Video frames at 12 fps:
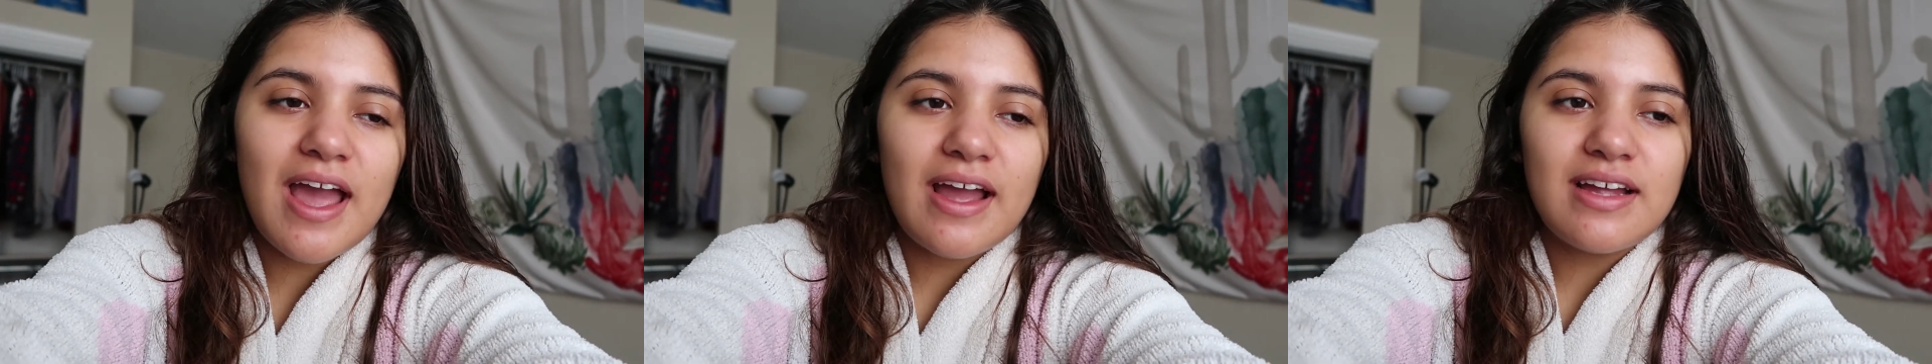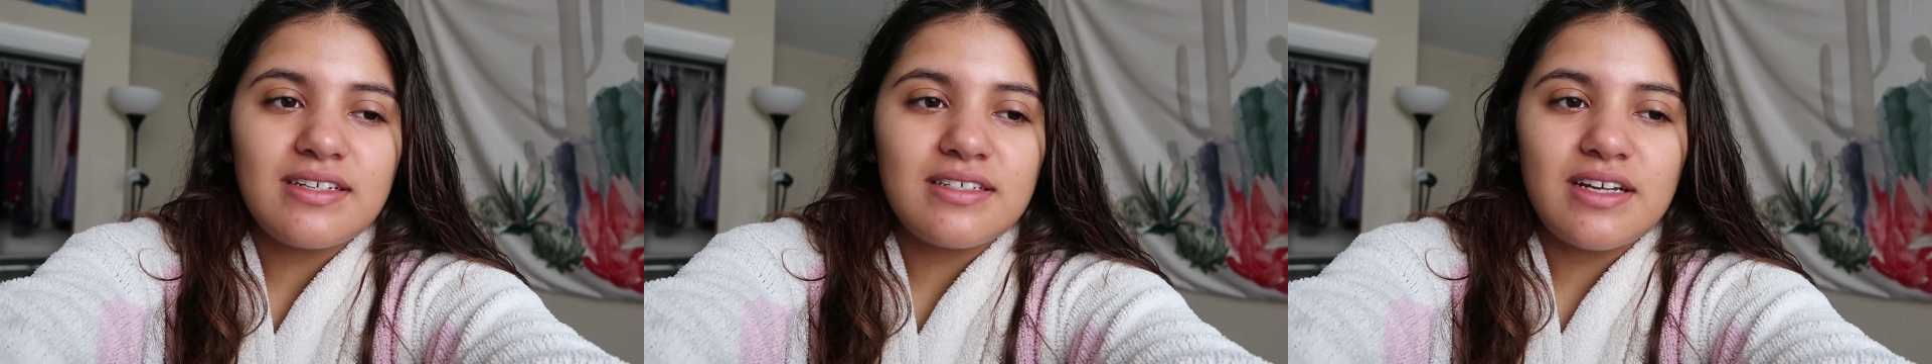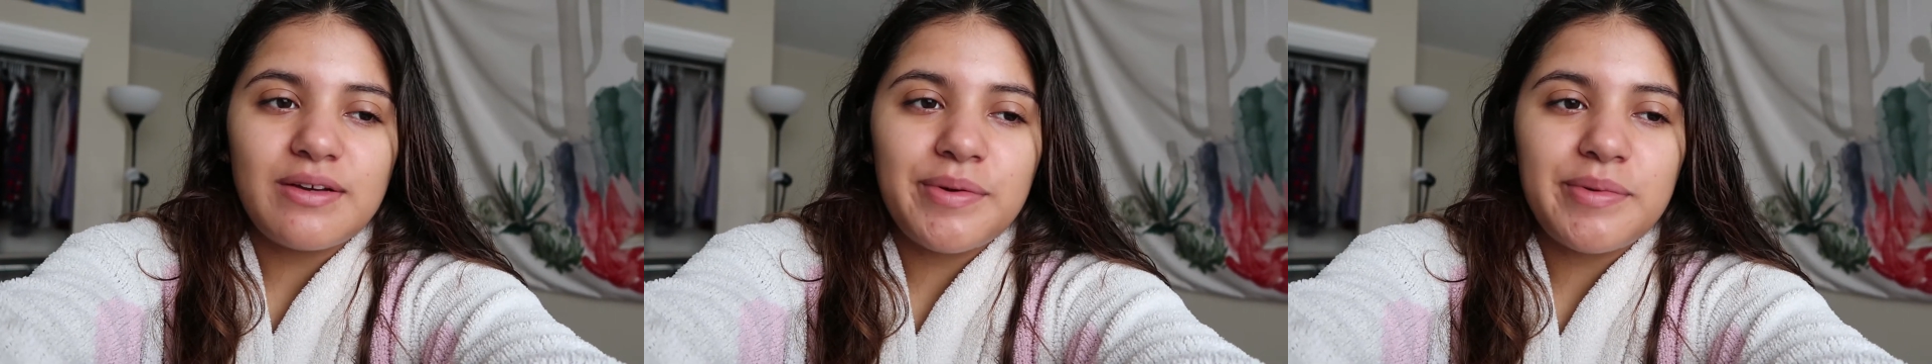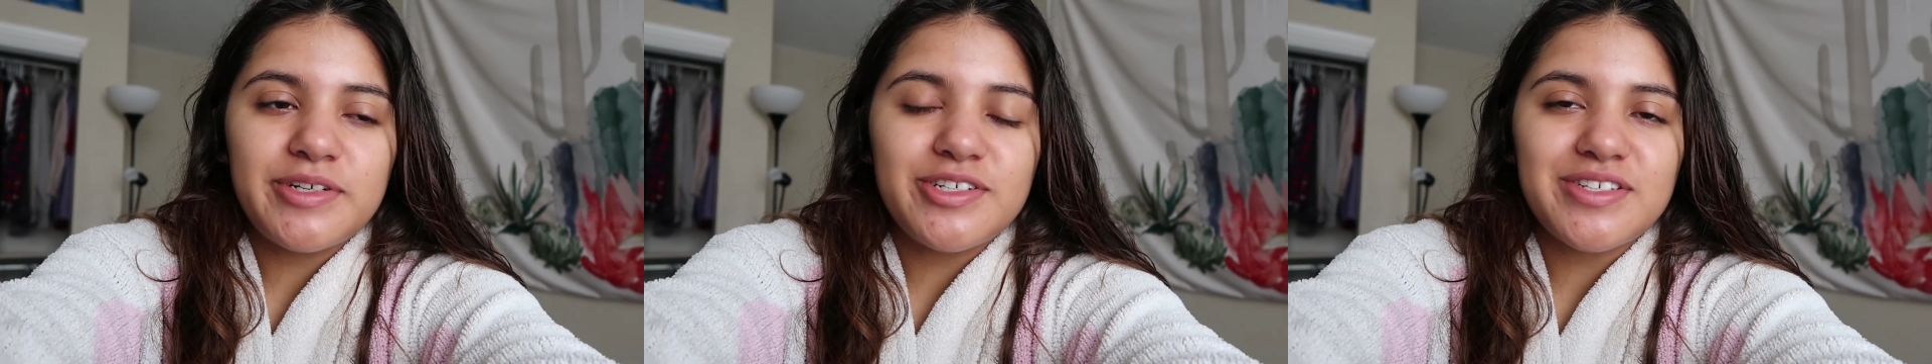and
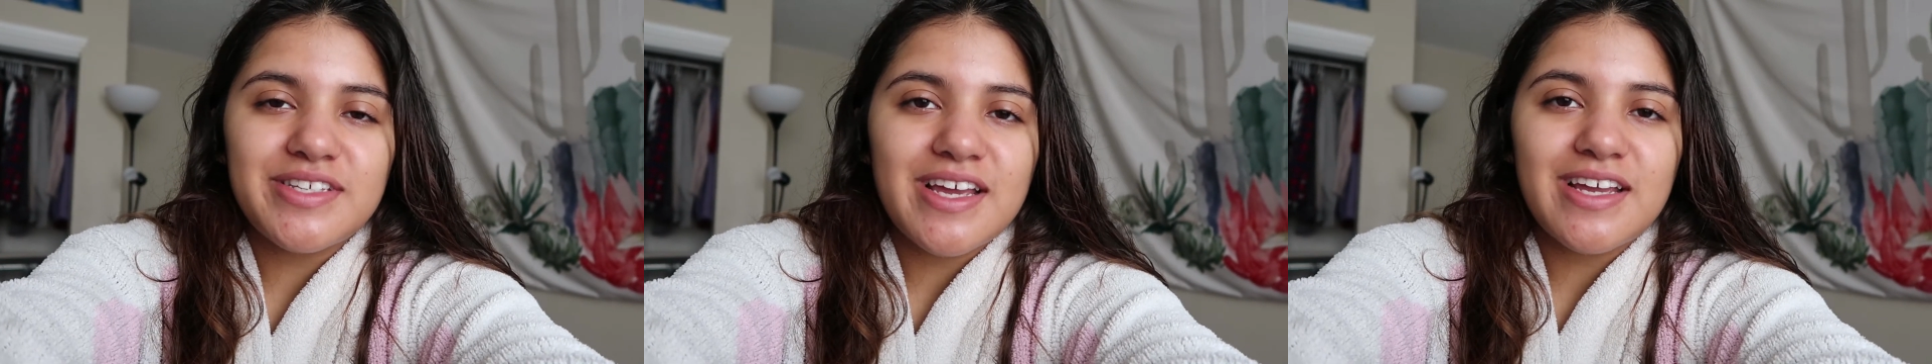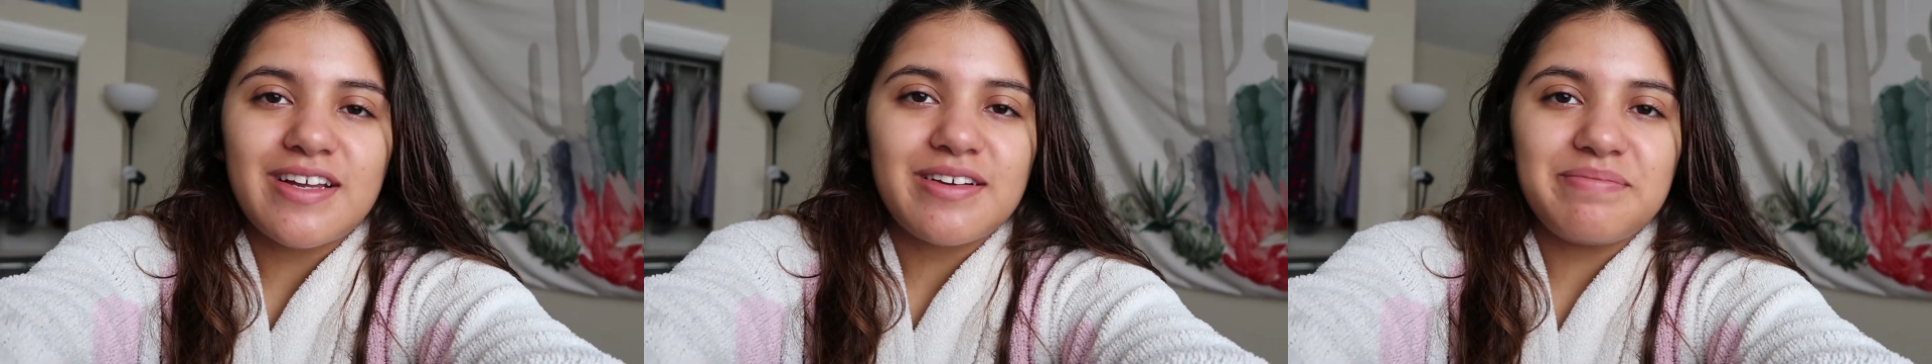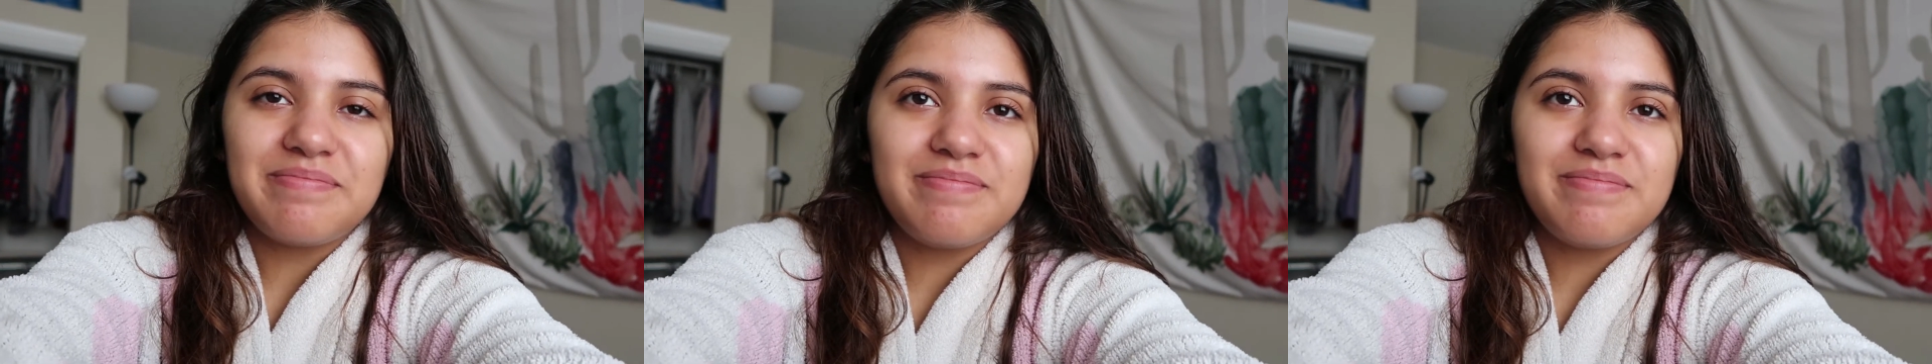we were just like